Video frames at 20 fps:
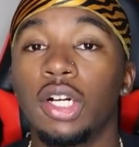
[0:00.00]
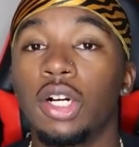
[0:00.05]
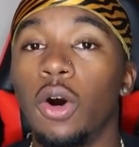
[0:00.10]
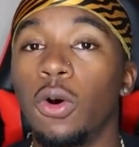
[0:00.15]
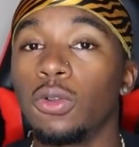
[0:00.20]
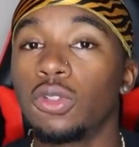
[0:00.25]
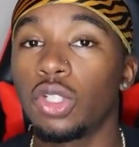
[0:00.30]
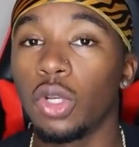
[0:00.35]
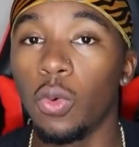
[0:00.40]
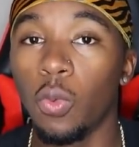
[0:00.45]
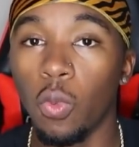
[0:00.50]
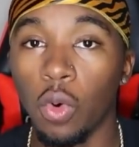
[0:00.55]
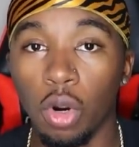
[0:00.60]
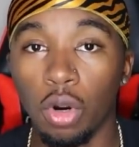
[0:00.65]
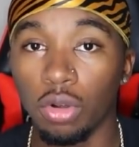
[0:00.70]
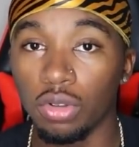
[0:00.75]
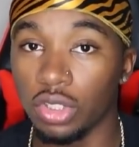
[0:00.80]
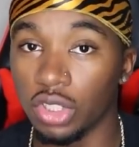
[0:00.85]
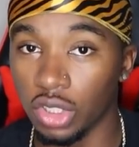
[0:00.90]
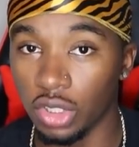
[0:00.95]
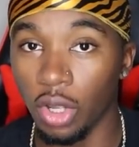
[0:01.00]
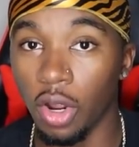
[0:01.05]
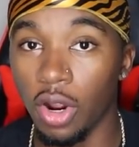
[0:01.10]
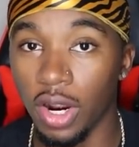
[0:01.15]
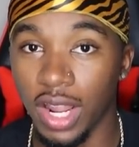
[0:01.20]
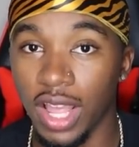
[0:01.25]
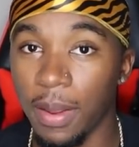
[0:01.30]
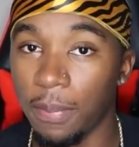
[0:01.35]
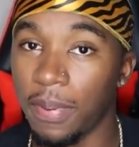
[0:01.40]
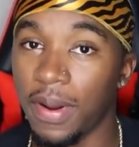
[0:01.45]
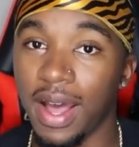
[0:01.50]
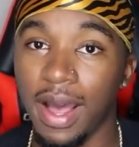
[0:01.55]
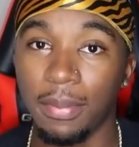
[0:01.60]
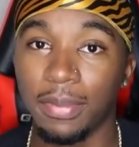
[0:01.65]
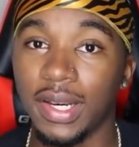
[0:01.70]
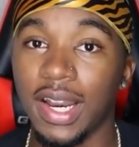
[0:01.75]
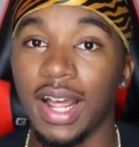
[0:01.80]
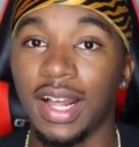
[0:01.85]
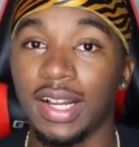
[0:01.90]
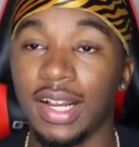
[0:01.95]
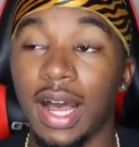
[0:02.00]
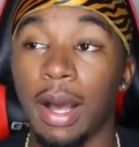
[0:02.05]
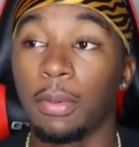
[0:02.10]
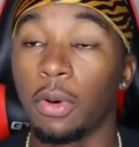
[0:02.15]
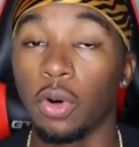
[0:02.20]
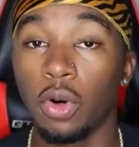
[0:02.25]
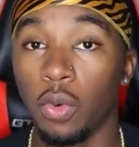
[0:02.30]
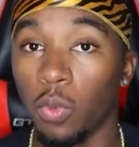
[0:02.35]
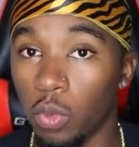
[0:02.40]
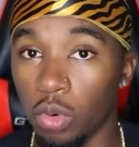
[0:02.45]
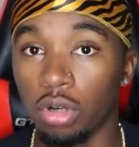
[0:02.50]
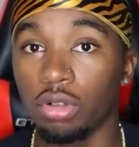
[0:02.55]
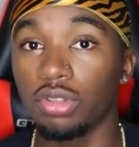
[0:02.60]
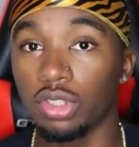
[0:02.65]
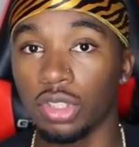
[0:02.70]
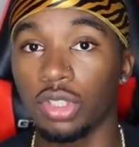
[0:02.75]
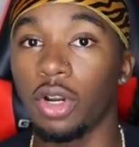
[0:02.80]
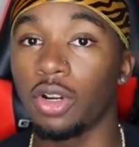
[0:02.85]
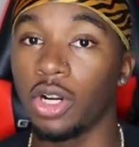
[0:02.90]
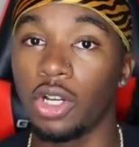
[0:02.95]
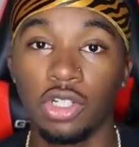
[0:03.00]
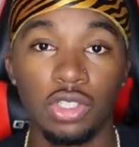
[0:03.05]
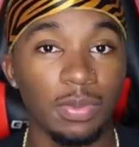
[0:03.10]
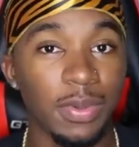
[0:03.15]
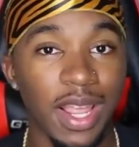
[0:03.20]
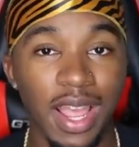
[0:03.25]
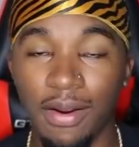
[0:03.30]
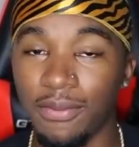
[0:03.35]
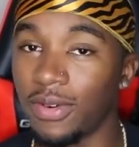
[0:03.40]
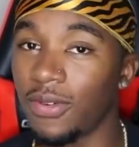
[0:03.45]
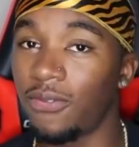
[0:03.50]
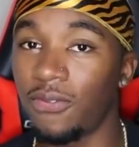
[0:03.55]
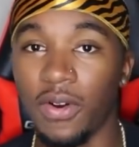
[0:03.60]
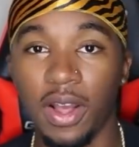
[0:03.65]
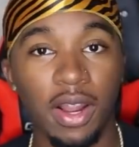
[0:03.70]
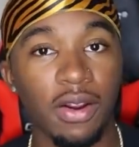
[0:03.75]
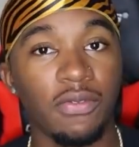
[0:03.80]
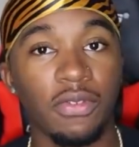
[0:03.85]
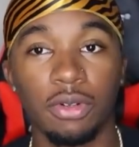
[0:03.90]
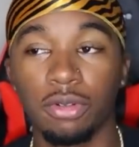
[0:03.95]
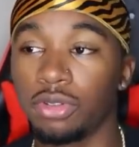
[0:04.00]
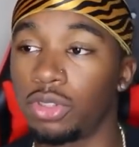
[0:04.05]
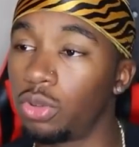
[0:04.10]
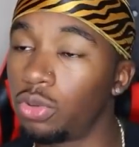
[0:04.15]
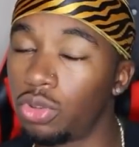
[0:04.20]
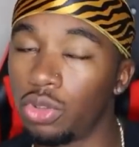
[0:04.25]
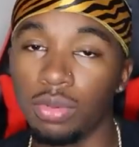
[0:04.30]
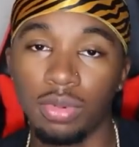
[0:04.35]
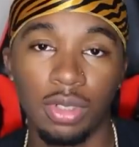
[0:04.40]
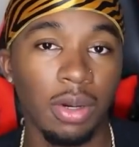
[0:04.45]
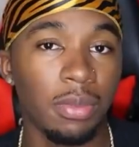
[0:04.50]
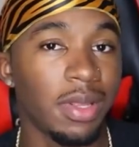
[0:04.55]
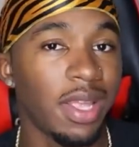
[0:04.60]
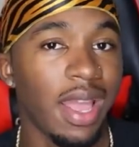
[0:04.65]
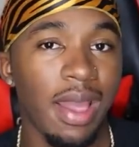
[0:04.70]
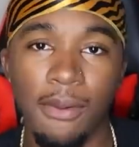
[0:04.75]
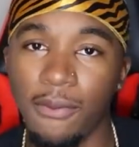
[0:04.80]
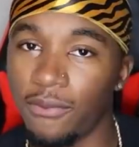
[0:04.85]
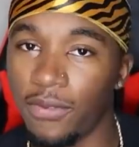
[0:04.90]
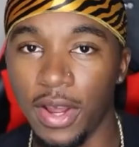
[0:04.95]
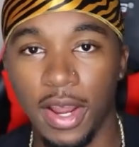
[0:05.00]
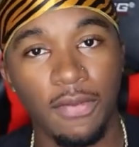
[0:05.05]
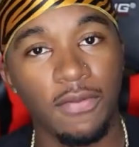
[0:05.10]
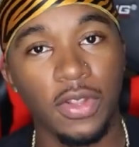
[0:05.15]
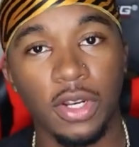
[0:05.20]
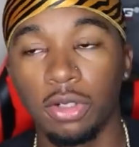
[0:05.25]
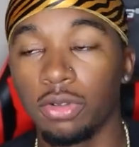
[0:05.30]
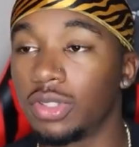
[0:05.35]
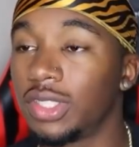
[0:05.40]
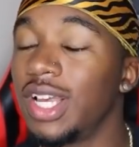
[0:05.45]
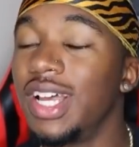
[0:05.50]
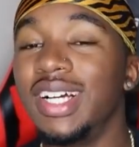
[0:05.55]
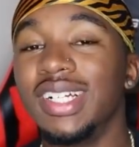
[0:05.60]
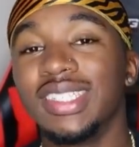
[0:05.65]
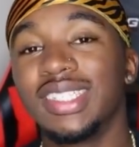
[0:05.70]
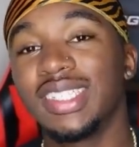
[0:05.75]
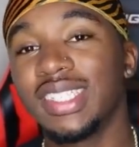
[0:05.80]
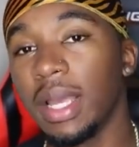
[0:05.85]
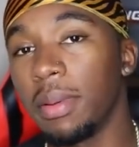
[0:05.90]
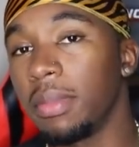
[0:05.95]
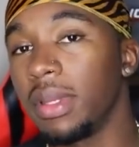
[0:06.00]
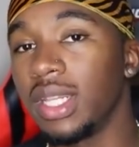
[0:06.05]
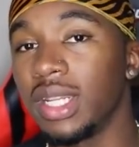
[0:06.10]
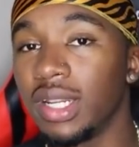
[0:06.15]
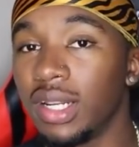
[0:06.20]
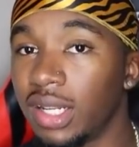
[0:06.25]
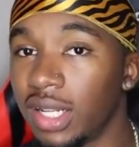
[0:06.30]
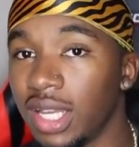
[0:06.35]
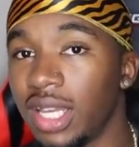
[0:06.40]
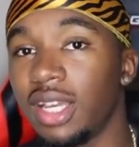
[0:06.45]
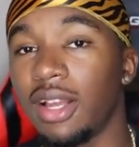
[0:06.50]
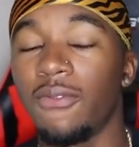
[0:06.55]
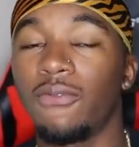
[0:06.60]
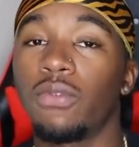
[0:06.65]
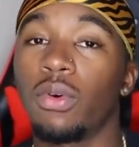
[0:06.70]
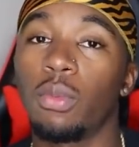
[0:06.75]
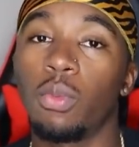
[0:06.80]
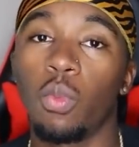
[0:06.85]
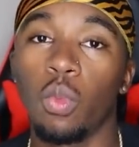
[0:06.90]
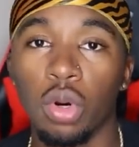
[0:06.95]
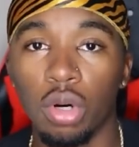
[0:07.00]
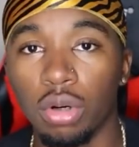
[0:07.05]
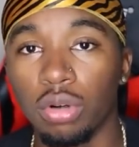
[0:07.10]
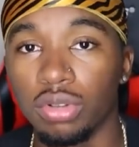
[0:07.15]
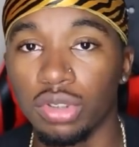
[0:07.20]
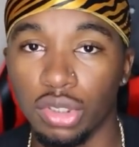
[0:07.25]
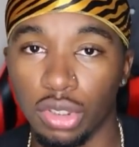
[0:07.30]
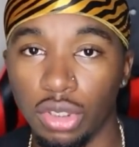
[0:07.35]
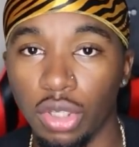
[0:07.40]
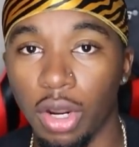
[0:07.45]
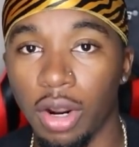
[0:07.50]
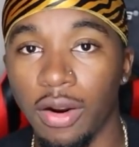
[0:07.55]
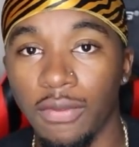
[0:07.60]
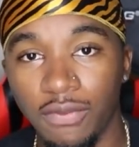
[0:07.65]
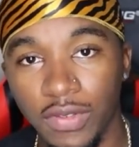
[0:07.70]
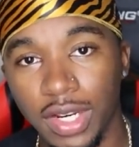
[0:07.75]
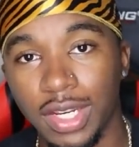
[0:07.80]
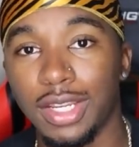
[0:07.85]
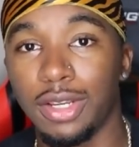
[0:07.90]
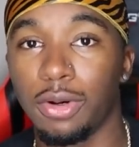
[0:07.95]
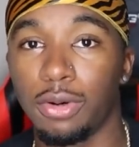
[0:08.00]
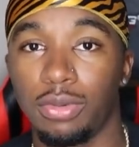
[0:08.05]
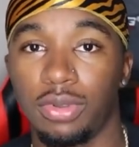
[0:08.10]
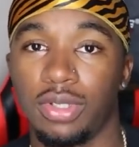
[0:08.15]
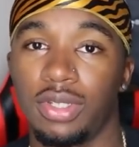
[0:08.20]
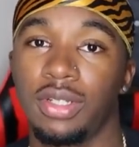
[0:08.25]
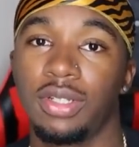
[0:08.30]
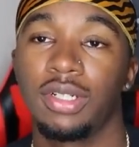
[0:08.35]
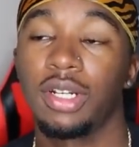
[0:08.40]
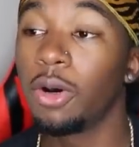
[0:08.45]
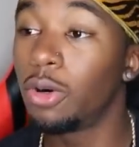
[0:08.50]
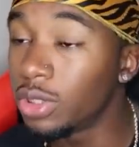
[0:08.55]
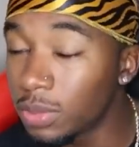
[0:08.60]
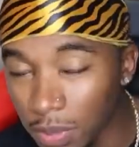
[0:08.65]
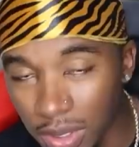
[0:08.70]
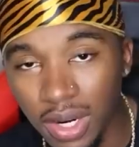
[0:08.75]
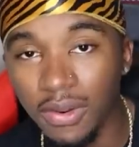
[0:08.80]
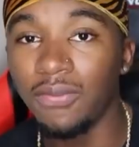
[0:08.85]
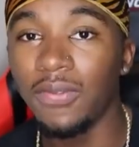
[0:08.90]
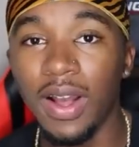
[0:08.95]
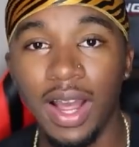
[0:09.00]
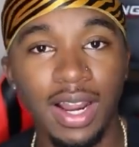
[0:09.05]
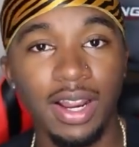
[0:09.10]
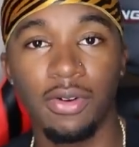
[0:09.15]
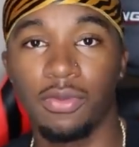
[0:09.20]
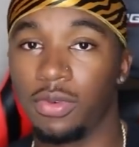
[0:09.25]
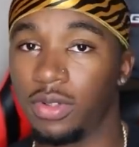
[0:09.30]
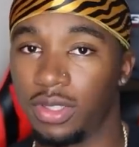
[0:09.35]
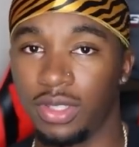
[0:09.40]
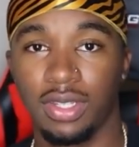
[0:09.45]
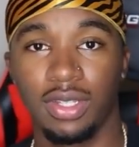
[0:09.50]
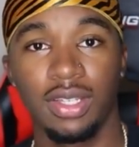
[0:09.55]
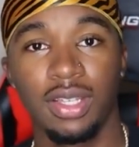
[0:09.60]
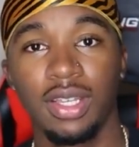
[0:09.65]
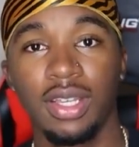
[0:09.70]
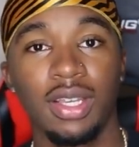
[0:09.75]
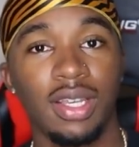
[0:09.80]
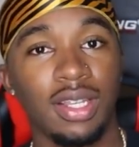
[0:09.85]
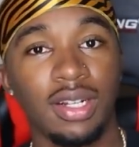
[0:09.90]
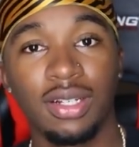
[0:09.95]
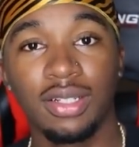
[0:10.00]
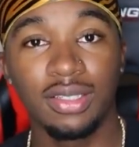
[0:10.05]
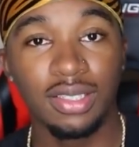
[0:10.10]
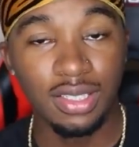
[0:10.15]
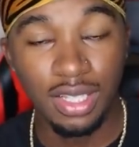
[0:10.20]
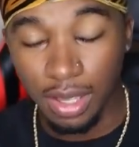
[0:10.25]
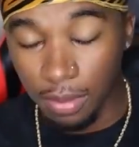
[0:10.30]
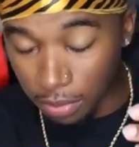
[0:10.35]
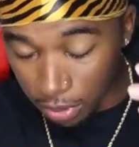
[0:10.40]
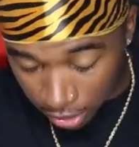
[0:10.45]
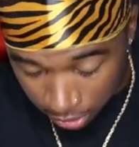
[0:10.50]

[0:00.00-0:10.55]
Go to worldstarhiphop.com. Go to Worldstar. Those be having the fire videos. YouTube don't be having fire videos. Send me the link from Worldstar videos. Those be the fire ones. You know what I'm saying?